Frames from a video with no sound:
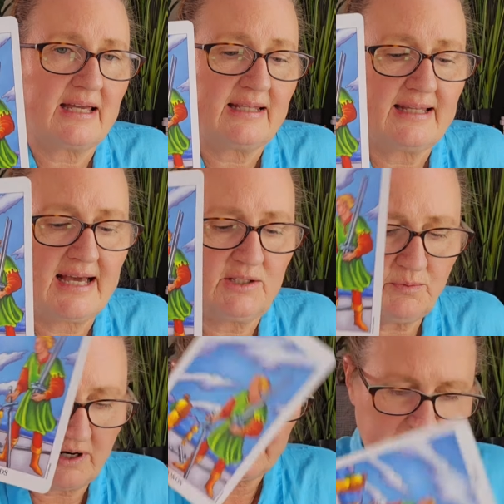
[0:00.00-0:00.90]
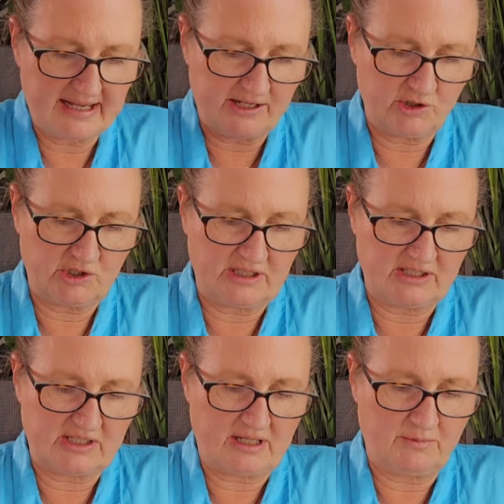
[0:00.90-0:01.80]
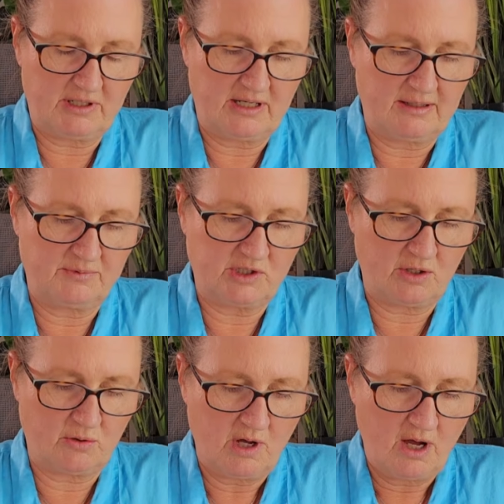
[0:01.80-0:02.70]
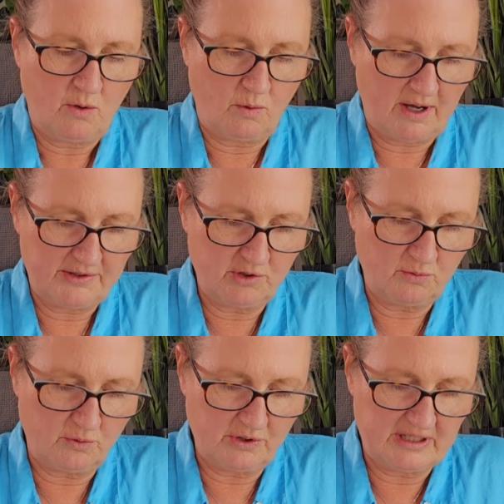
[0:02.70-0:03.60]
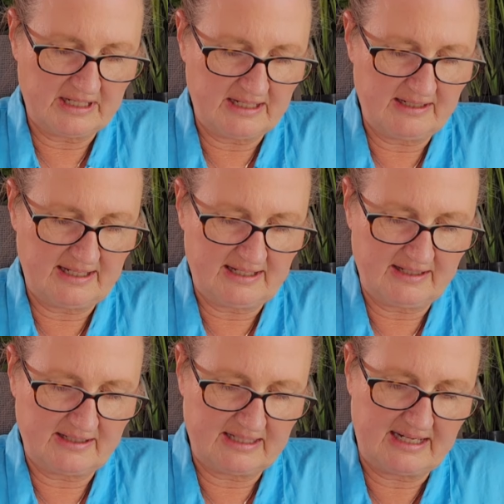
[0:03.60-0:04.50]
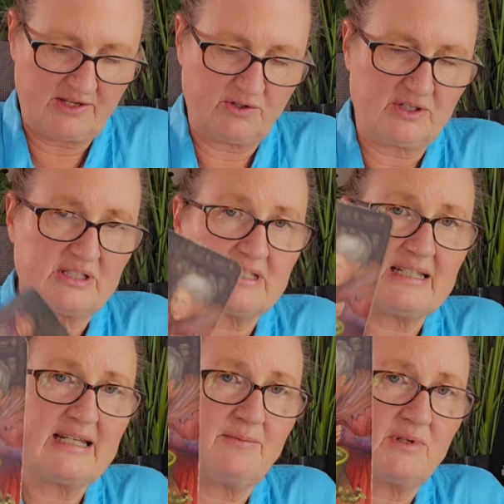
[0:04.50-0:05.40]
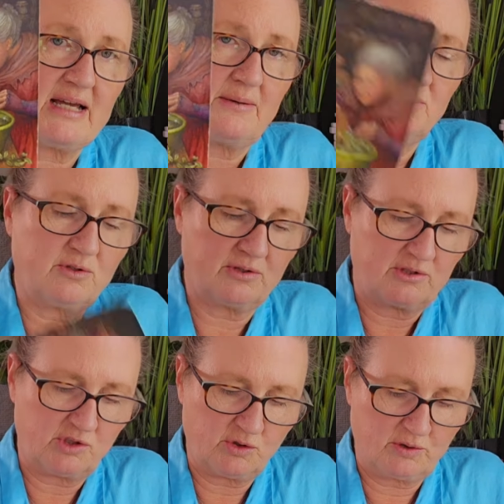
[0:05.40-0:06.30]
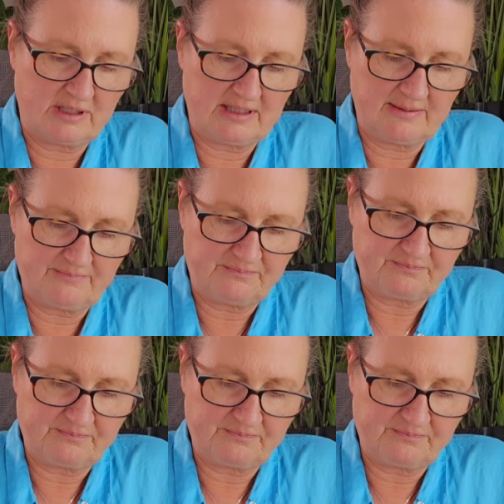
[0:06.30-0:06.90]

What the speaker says: And that's part of the energy that's coming up. So while you're working together as a team and absolutely enjoying it,